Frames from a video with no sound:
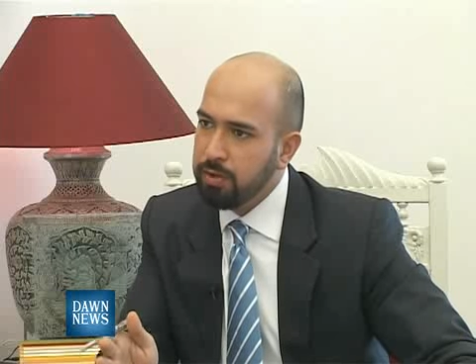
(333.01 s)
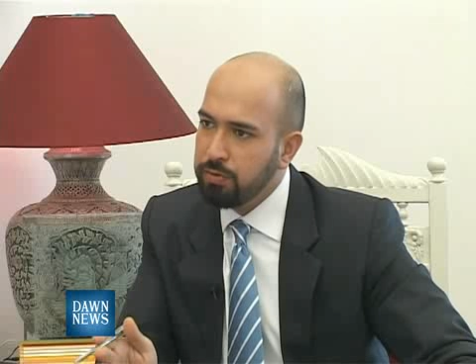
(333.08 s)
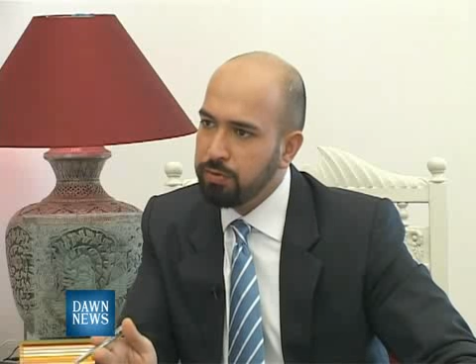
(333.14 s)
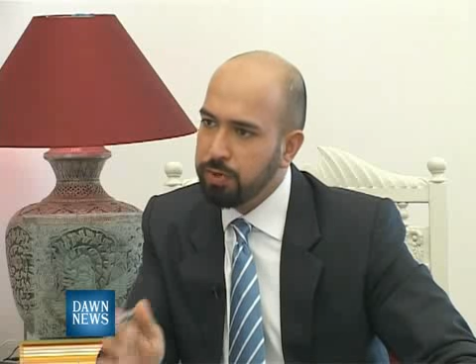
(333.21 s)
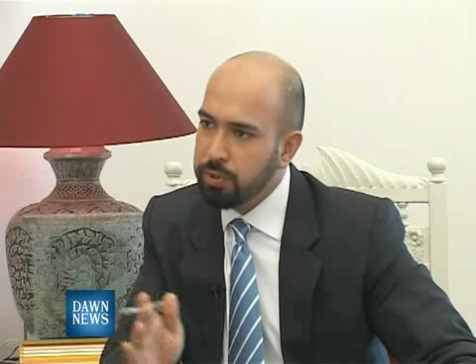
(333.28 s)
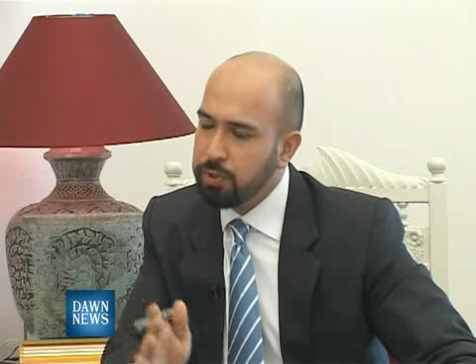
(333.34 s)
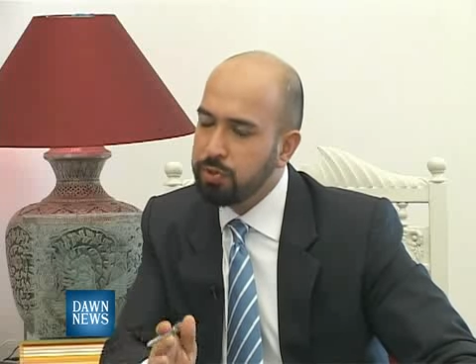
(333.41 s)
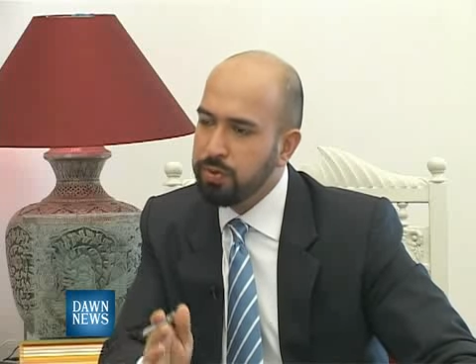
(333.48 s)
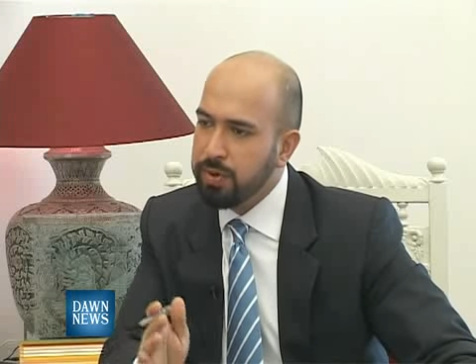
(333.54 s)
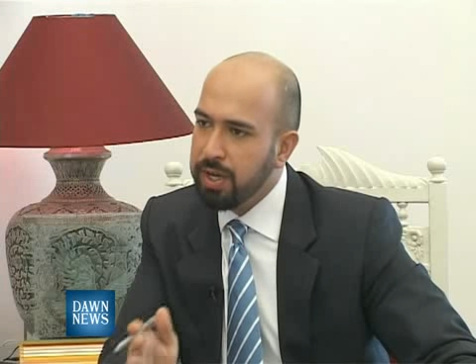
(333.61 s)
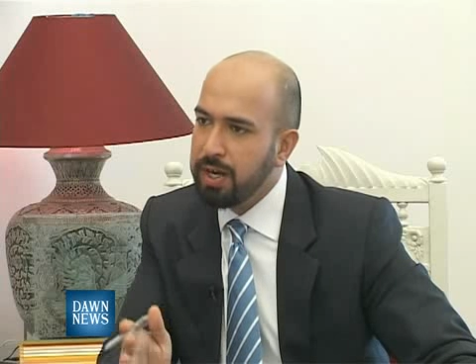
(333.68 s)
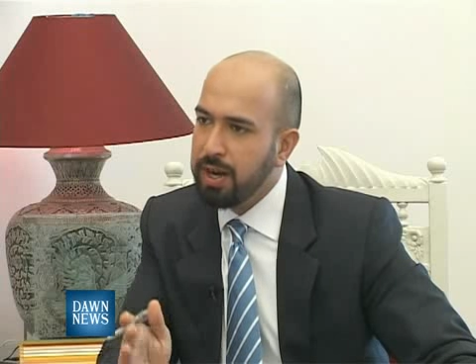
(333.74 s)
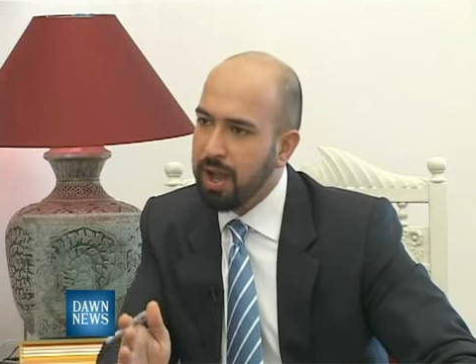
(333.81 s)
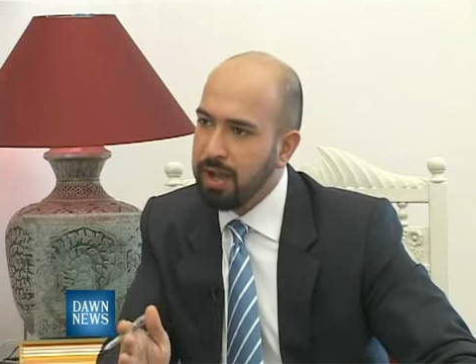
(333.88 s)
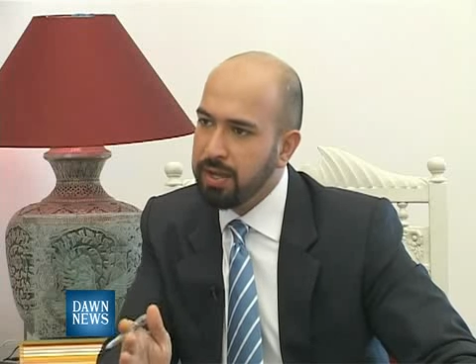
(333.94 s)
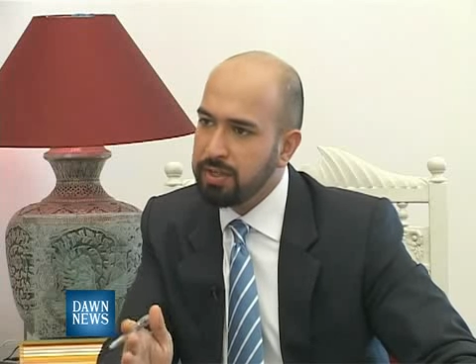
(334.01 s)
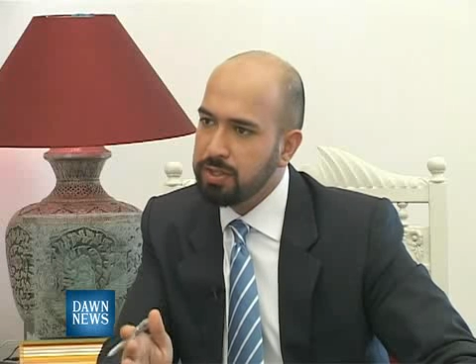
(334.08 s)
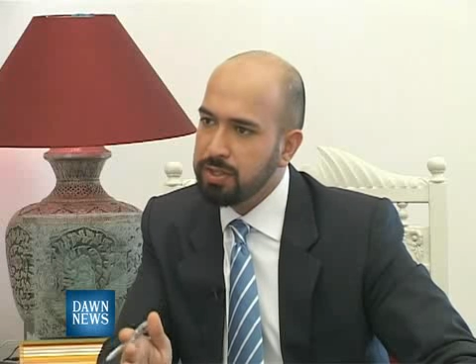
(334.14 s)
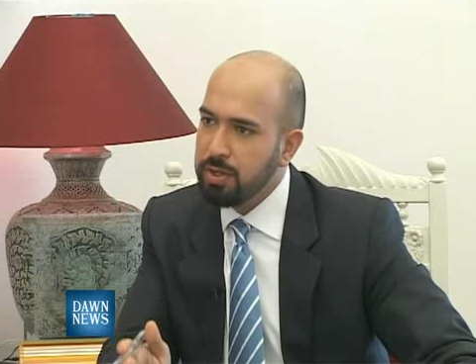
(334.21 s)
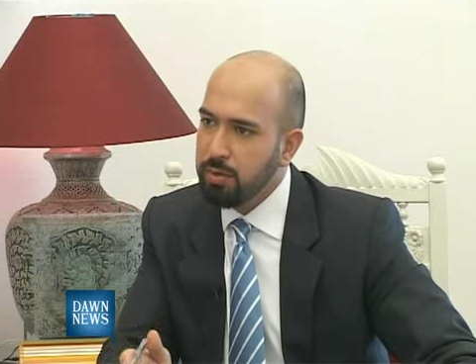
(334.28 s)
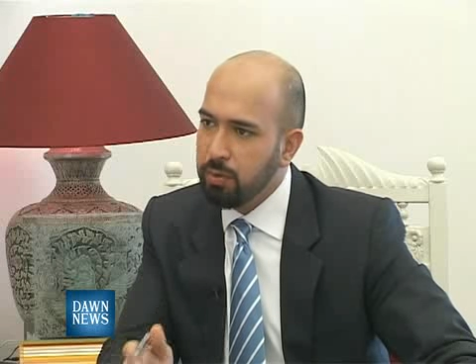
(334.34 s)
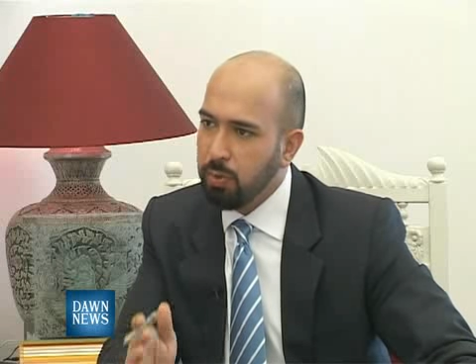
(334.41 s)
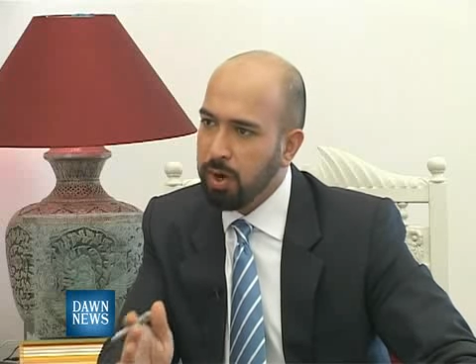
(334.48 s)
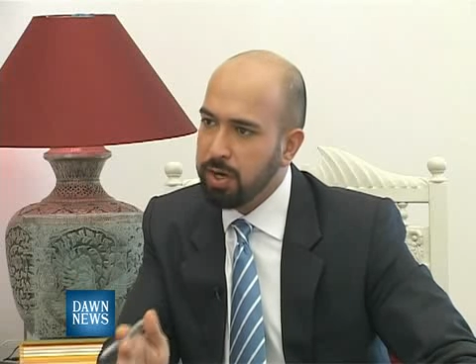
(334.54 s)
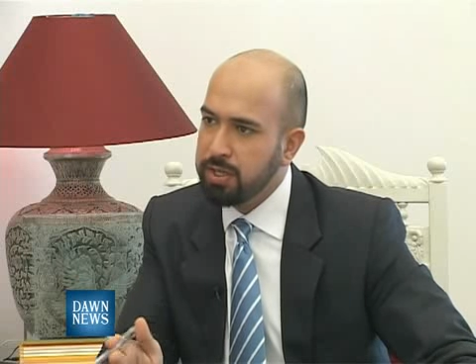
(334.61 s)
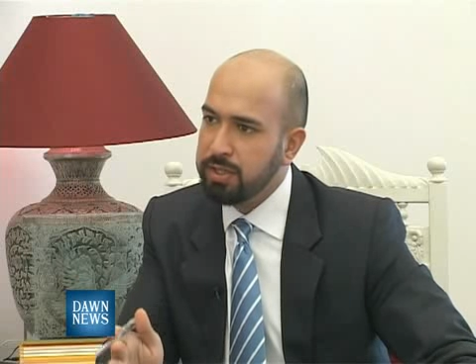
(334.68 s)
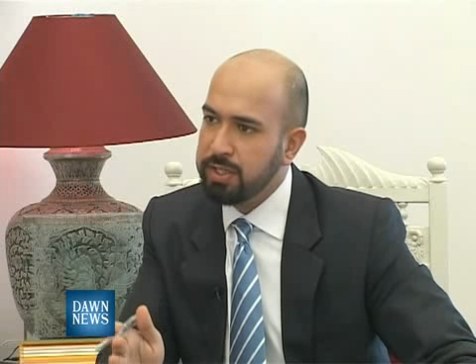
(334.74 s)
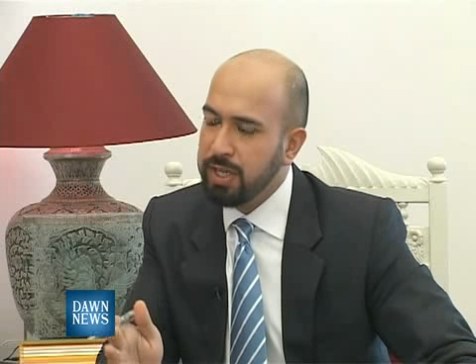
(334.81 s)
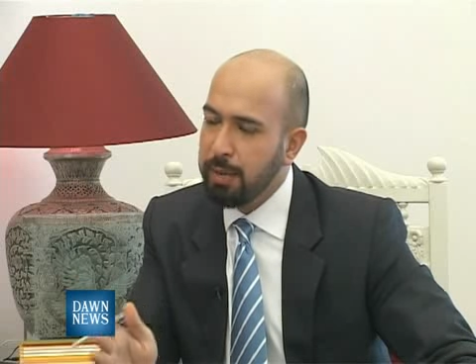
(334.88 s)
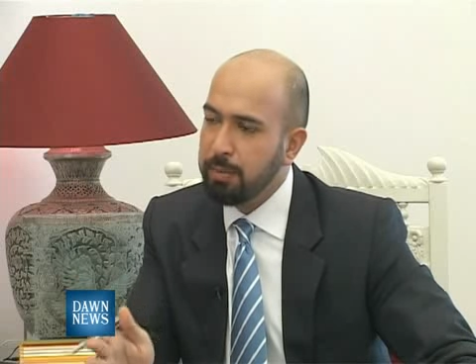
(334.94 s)
for you to realize
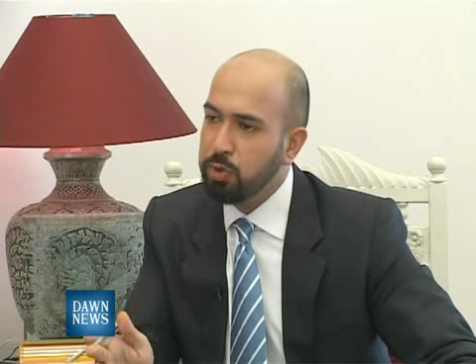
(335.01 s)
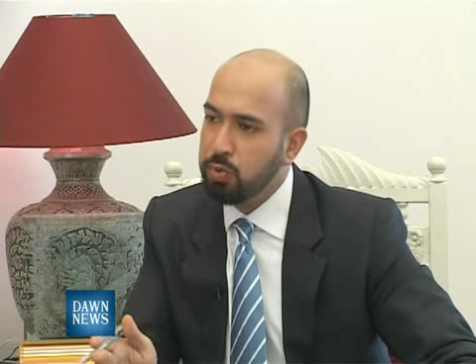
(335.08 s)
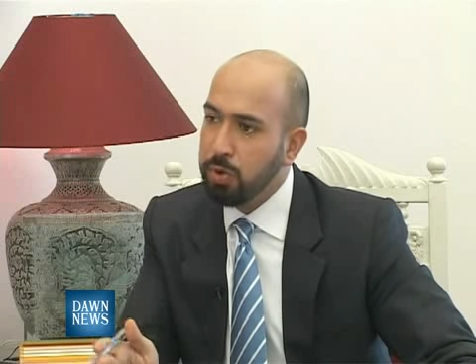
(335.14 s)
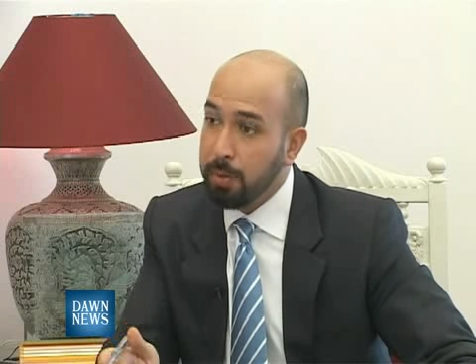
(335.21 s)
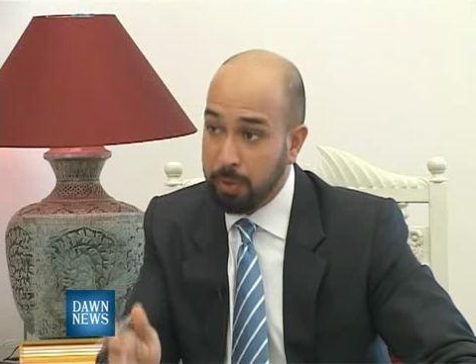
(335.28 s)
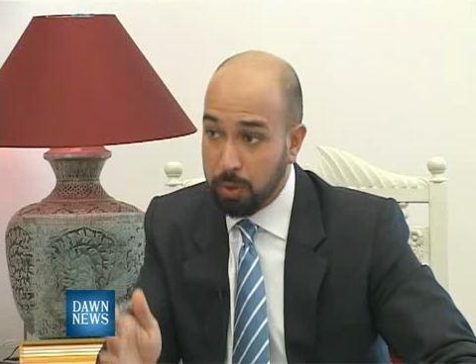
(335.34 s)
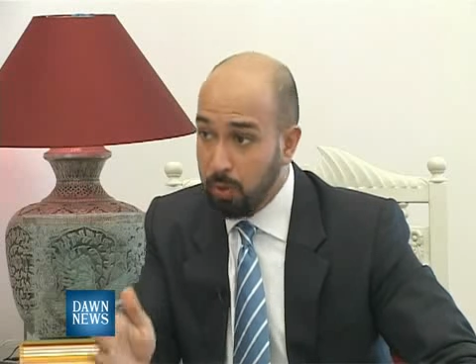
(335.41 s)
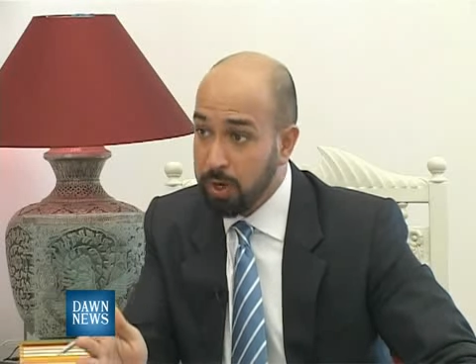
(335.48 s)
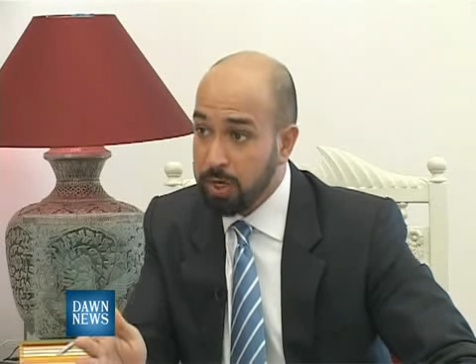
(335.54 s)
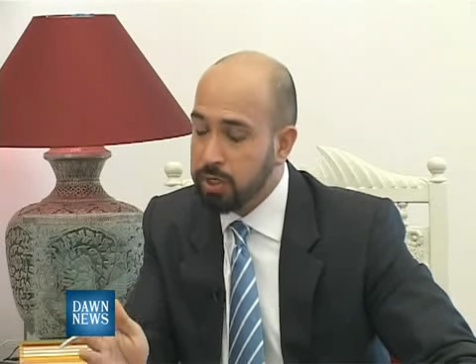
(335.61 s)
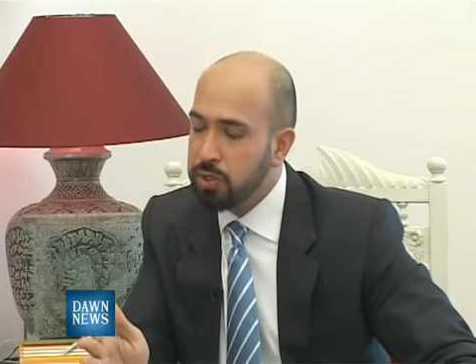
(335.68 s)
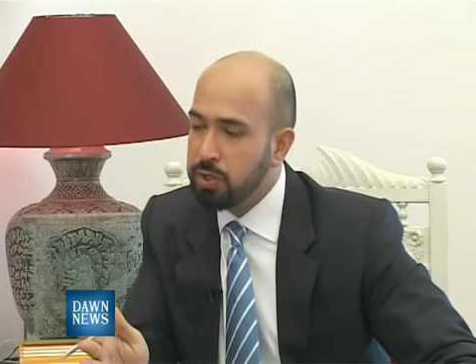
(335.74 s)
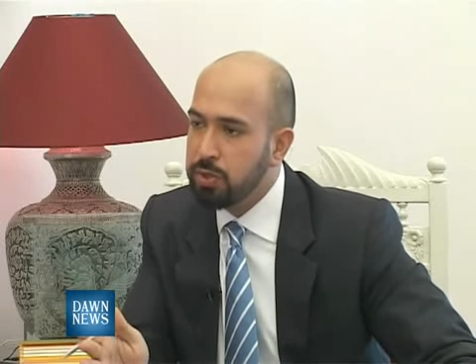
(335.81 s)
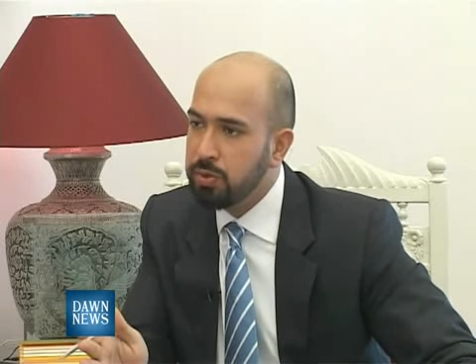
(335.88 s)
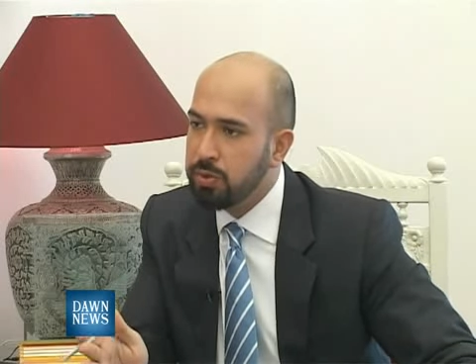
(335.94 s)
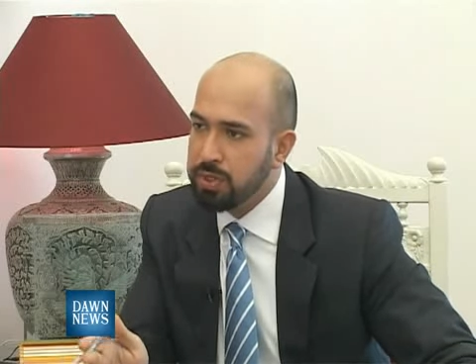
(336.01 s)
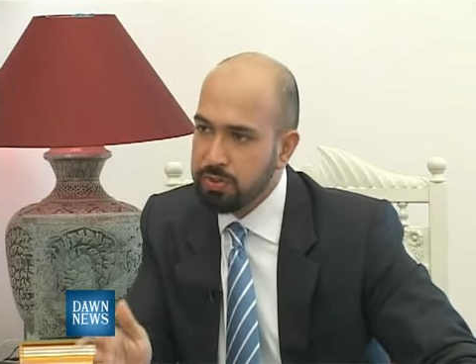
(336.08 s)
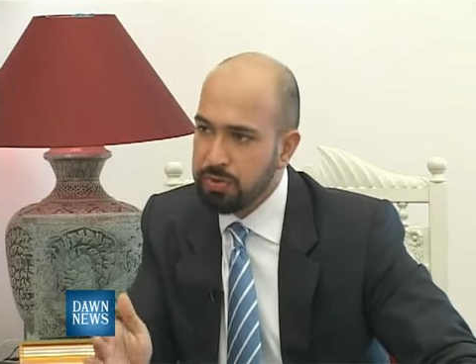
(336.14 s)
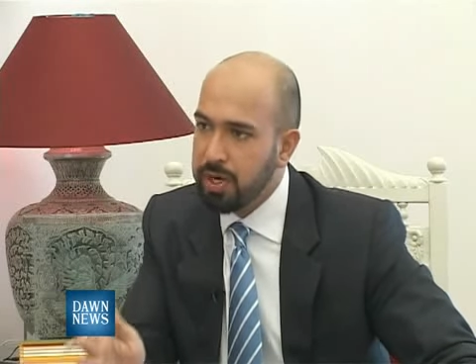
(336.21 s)
what the MQM, according to you, is